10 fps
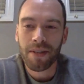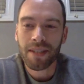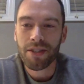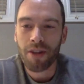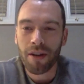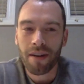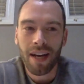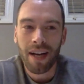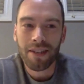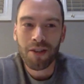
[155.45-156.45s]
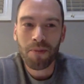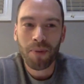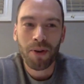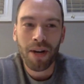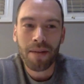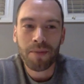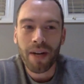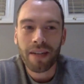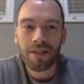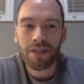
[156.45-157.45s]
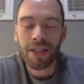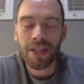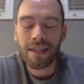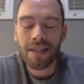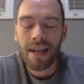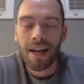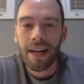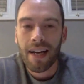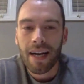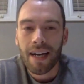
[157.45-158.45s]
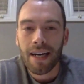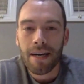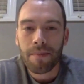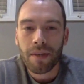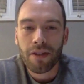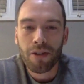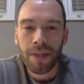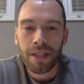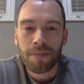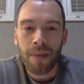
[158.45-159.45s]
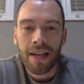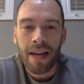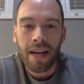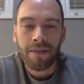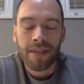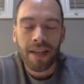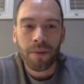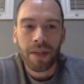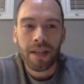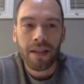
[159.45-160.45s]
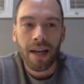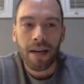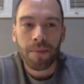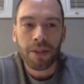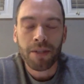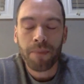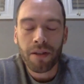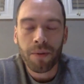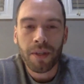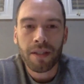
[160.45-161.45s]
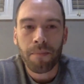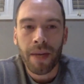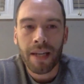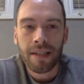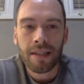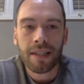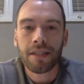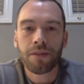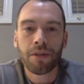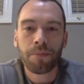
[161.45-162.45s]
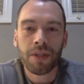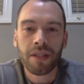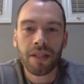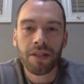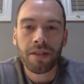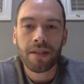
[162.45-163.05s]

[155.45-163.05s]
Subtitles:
She's our new program director. She does a little bit of spine half day a week, but she mainly works in the pain clinic doing procedures.